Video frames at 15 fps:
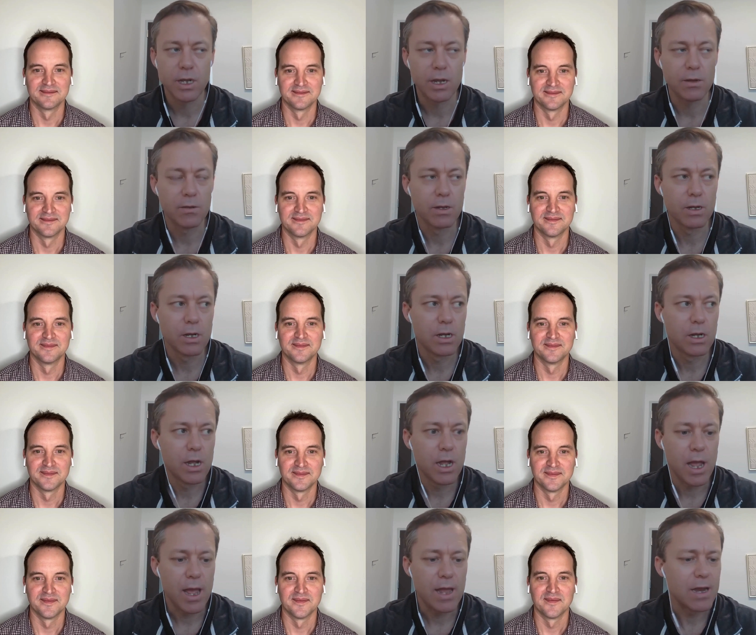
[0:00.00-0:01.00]
Speaker 1: Yeah,
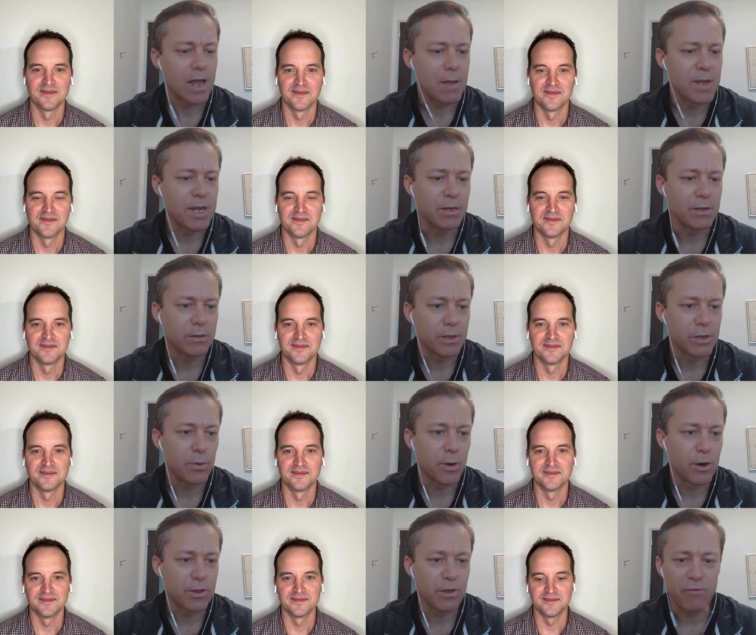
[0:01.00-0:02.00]
and I mean,
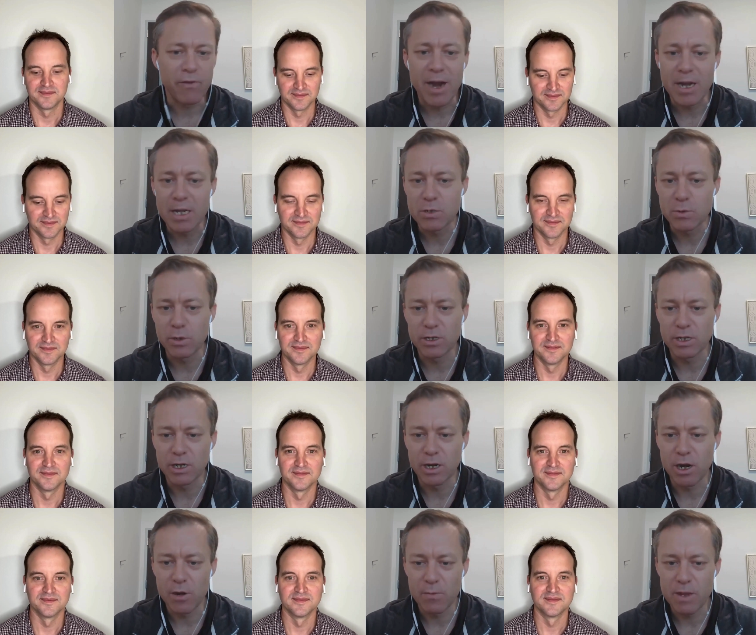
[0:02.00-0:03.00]
you were in the finance
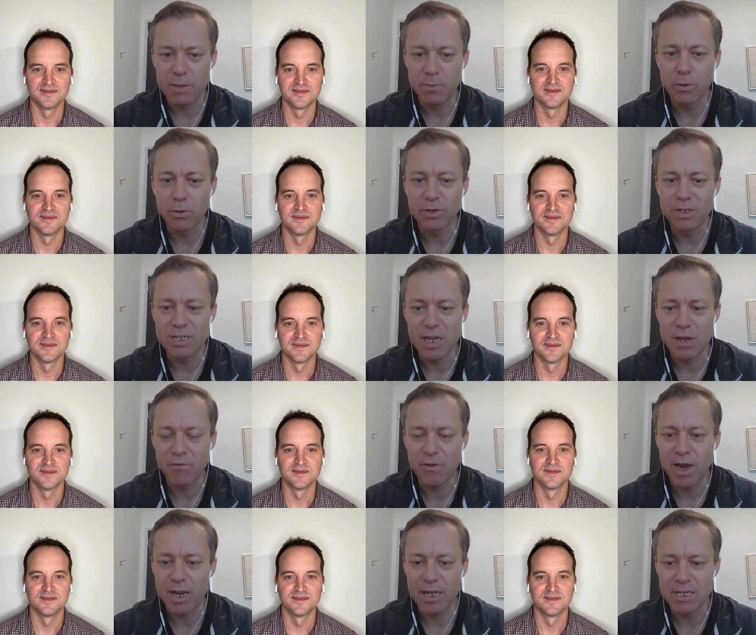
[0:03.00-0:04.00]
world, and a lot of people always
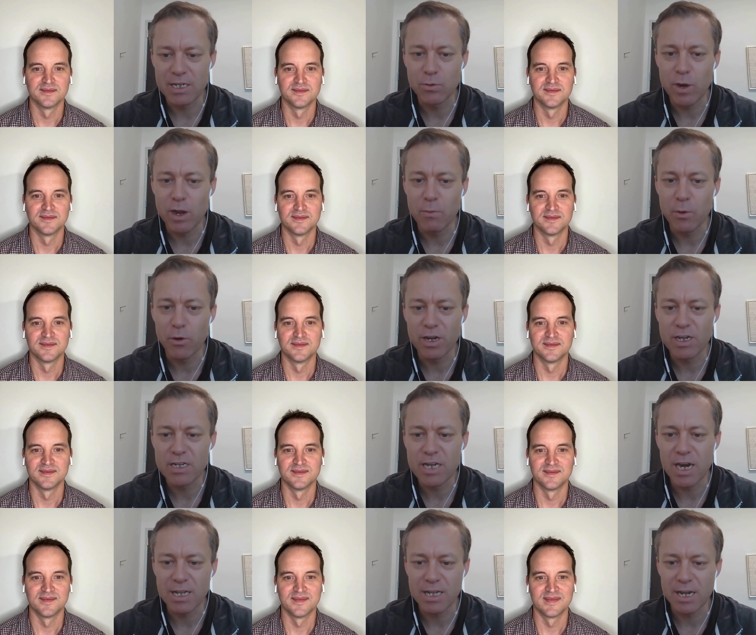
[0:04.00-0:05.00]
say finance is way more
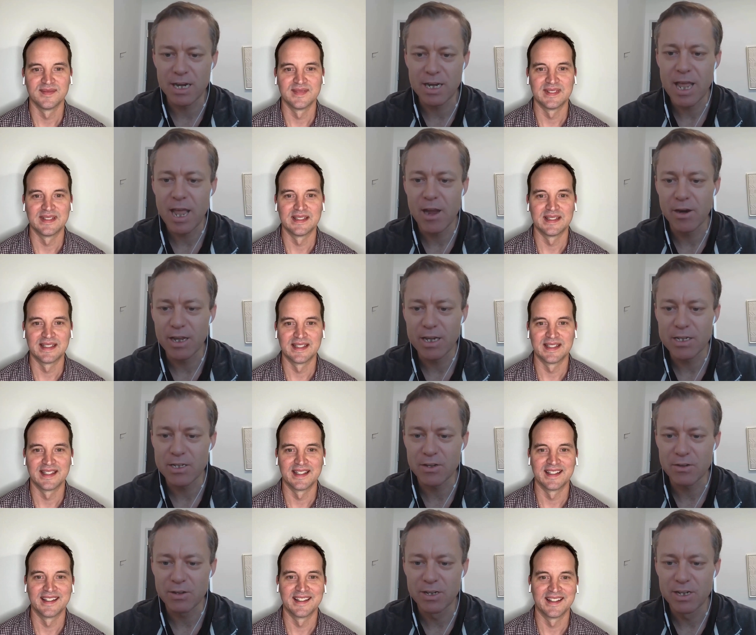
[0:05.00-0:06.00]
exciting than accounting.
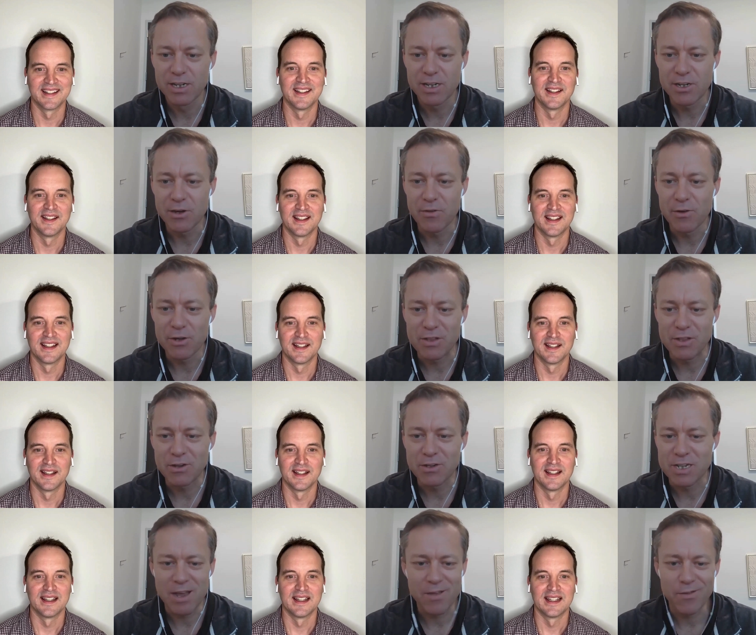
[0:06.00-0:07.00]
So you know, there,
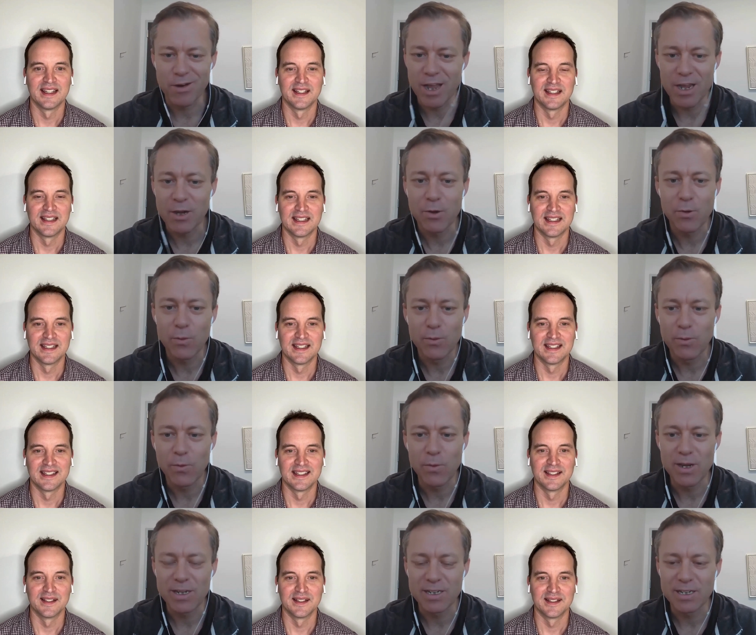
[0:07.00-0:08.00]
there's another like
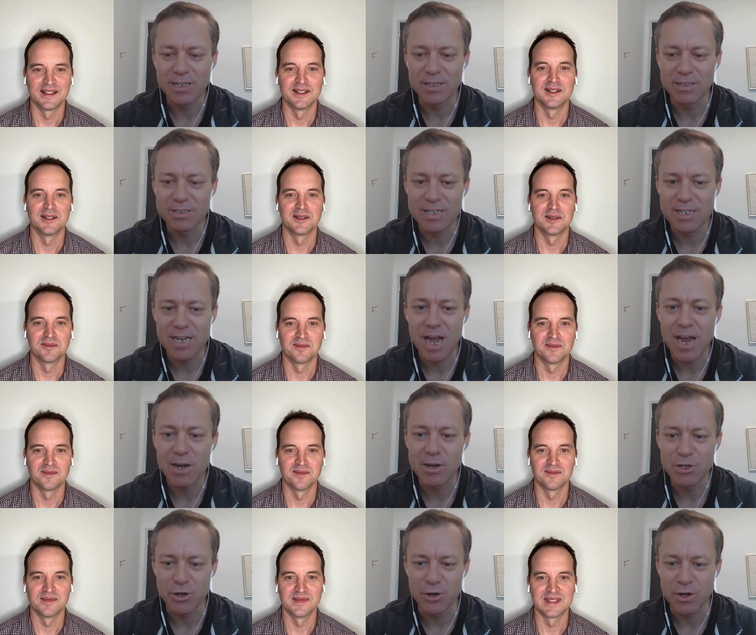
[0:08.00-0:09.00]
weird little
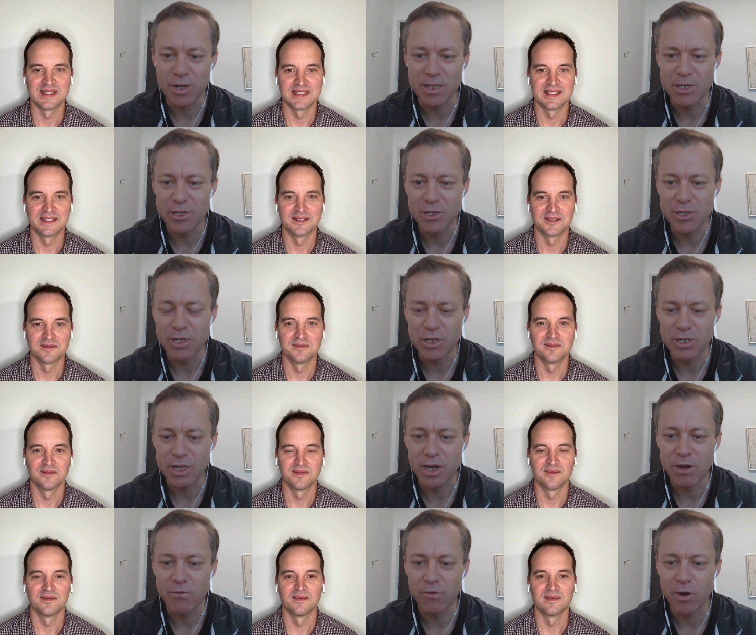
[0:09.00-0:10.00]
side journey that you
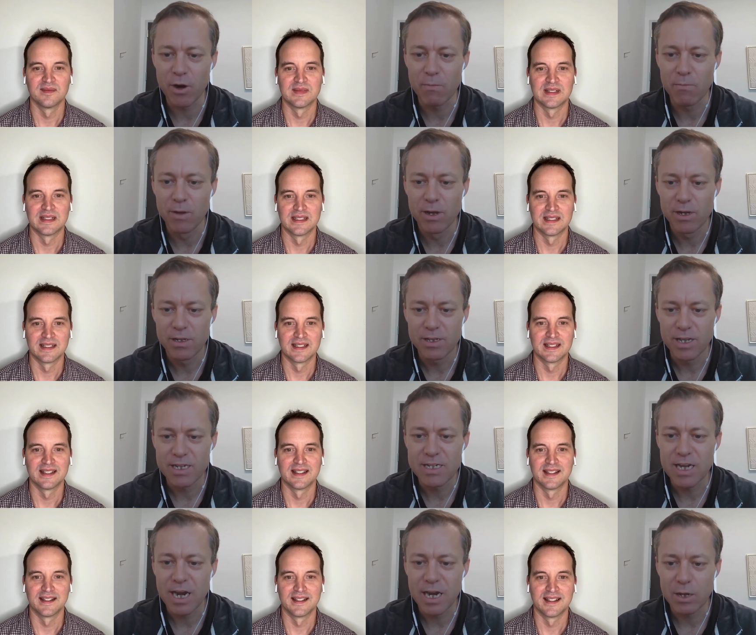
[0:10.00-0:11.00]
took there from
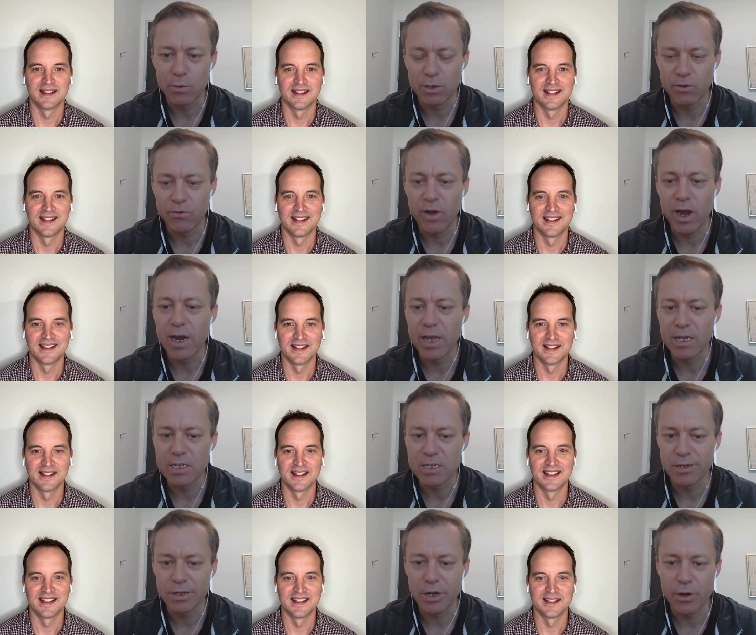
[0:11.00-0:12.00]
the exciting world of
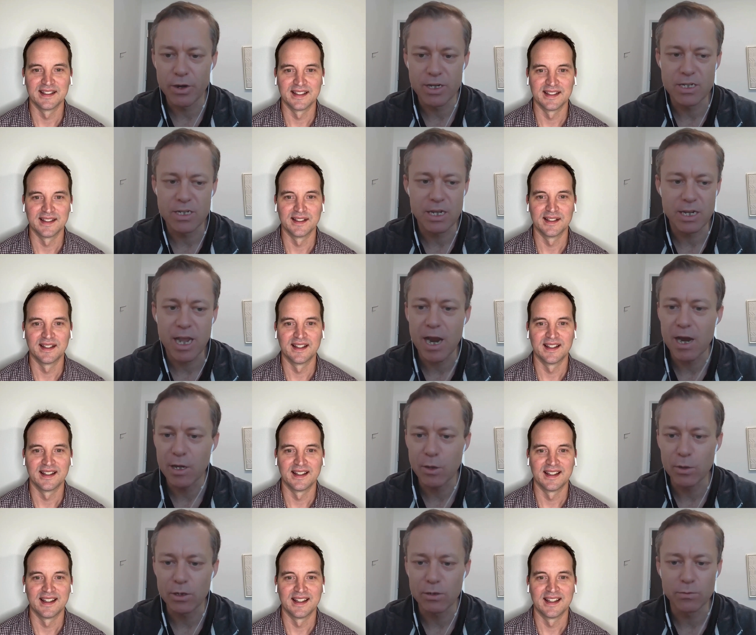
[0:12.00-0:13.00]
finance to going into the
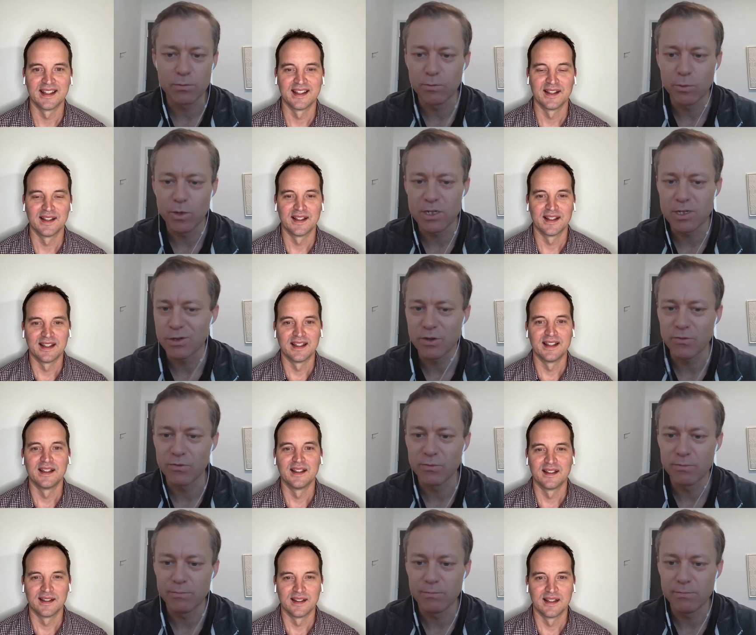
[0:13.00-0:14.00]
accounting world. What sort
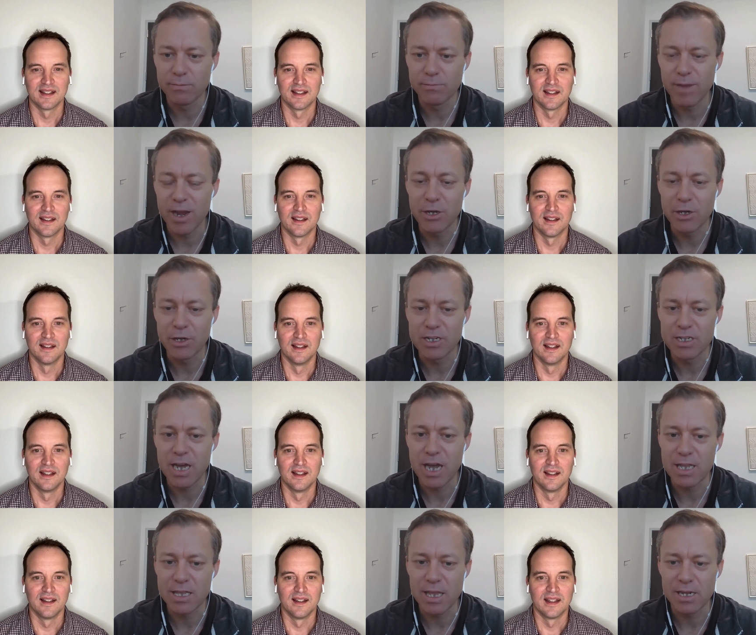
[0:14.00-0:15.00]
of made you
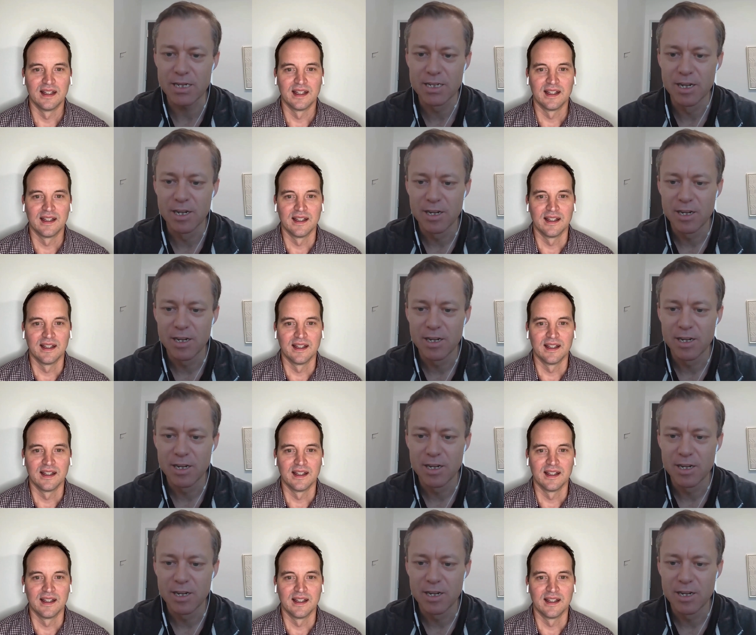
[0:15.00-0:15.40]
decide that